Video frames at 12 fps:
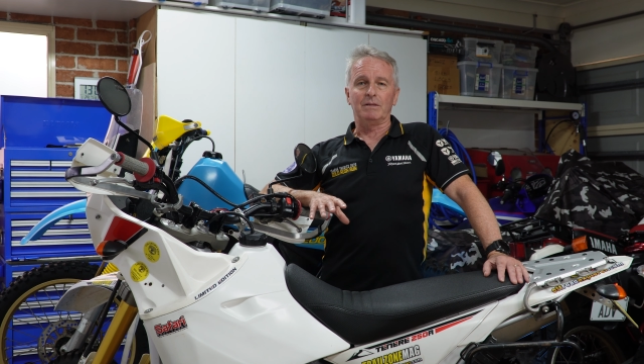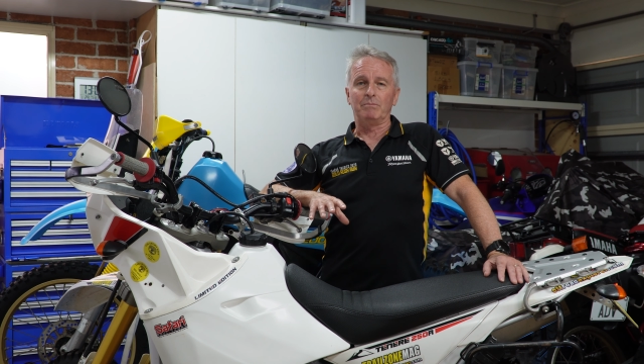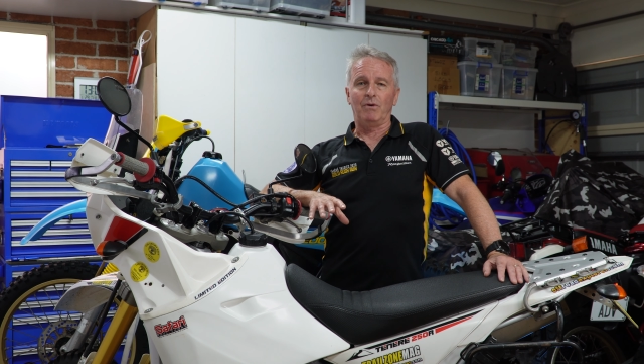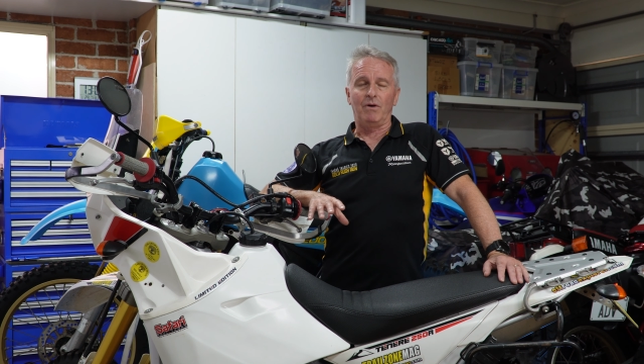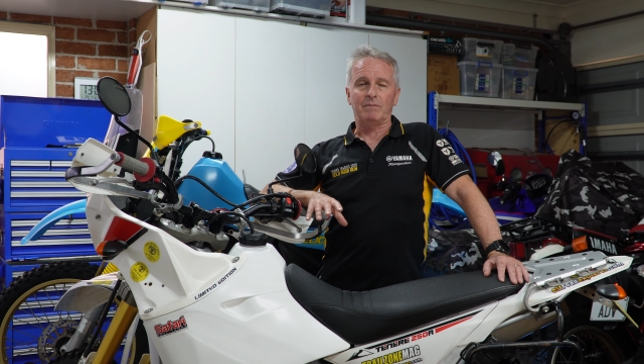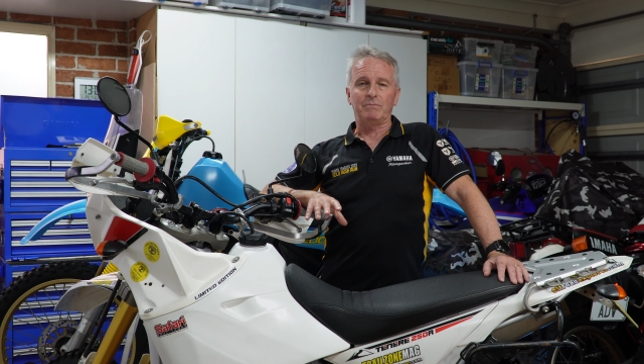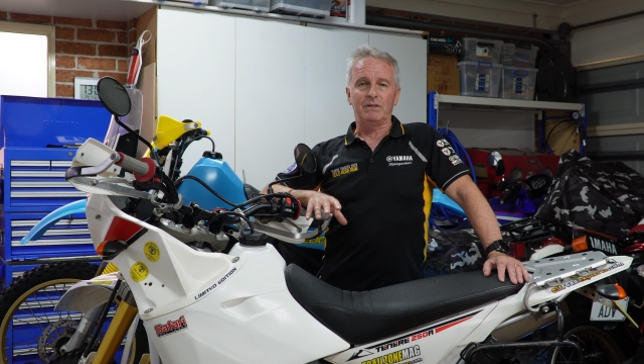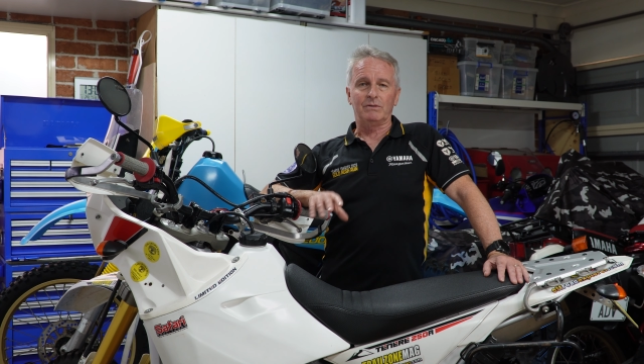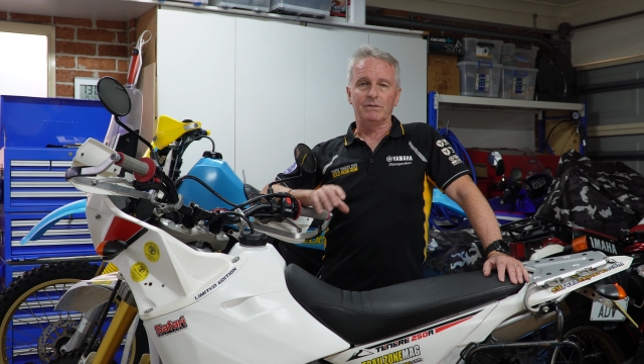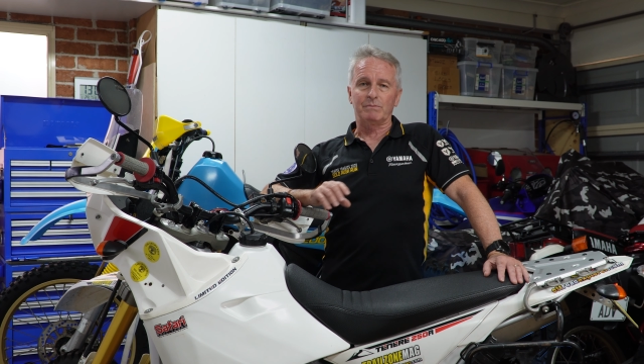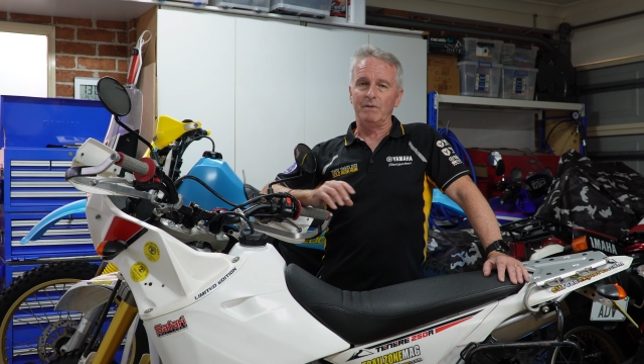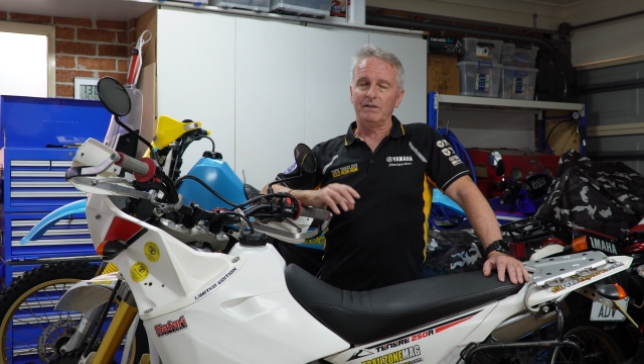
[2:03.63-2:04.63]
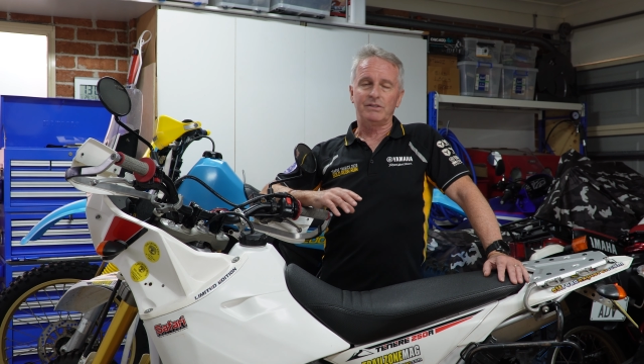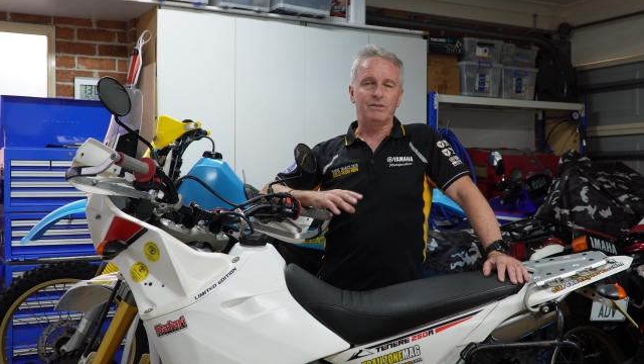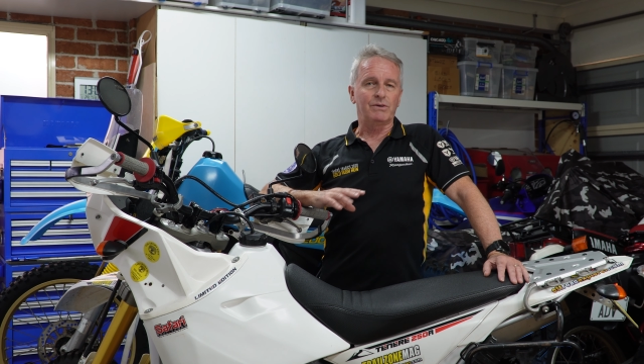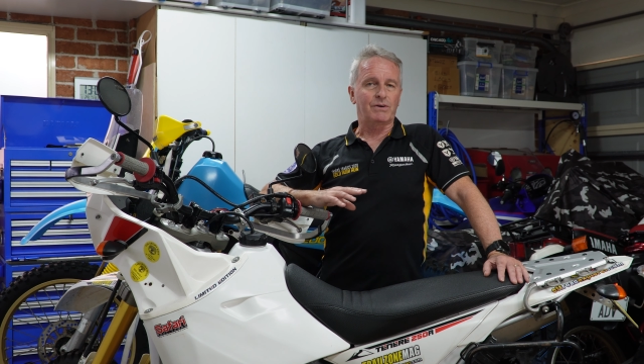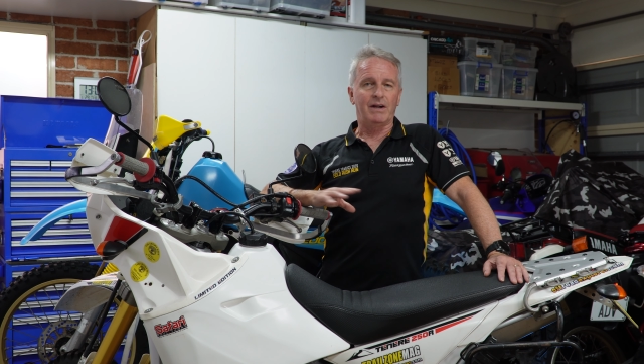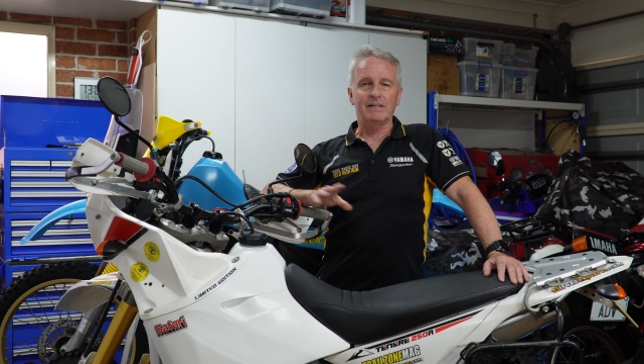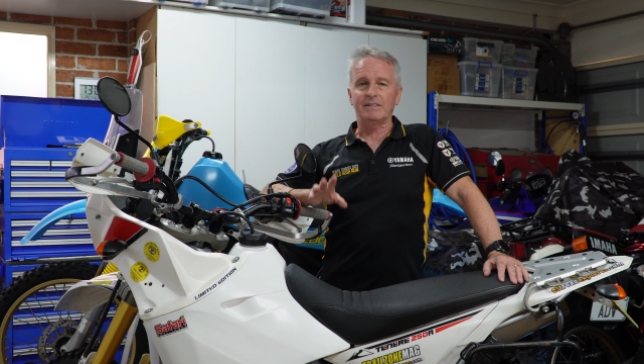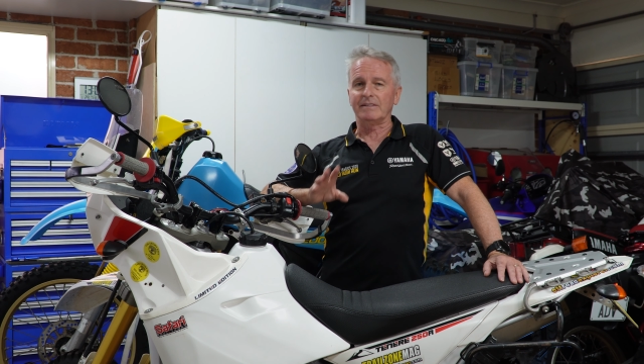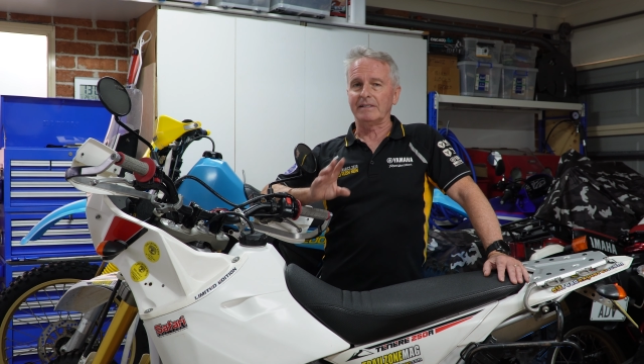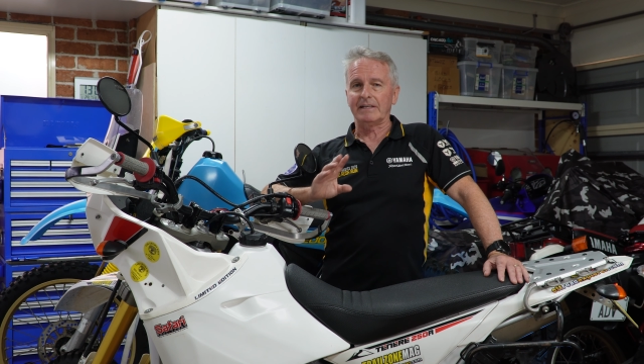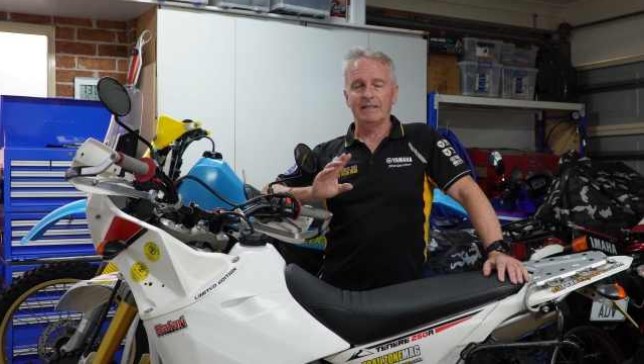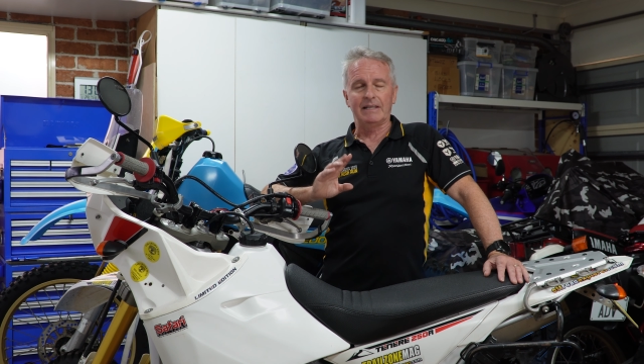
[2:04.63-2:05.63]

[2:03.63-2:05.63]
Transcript: the bike, because most of your crashes are going